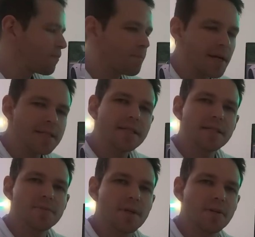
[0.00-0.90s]
basically
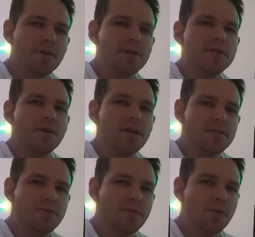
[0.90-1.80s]
it's been
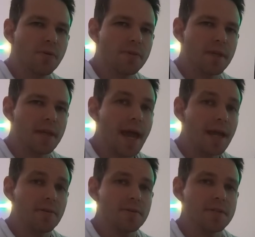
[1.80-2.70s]
criticized for the
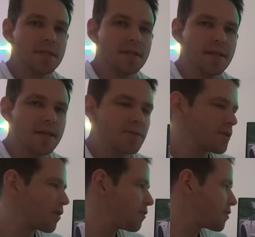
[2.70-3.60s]
accuracy, and
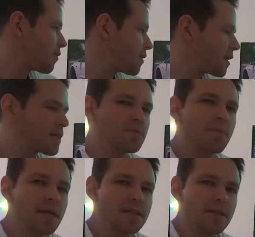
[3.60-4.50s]
so don't
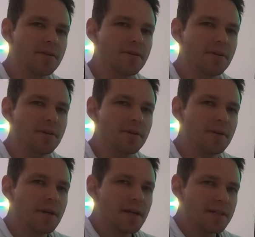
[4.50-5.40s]
expect that you're going
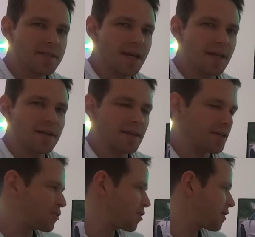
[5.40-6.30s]
to take
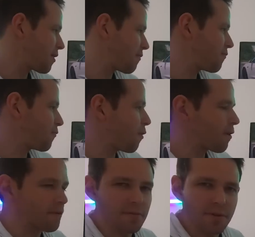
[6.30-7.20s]
a journey of
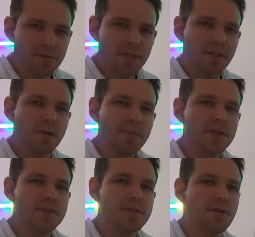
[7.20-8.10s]
450
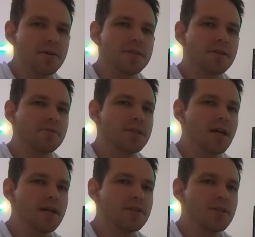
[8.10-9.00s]
kilometers on a single
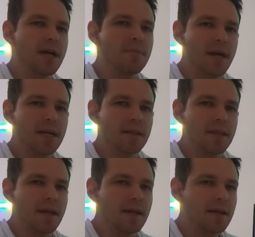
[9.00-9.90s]
charge and make it
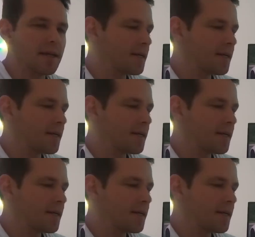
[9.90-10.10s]
there.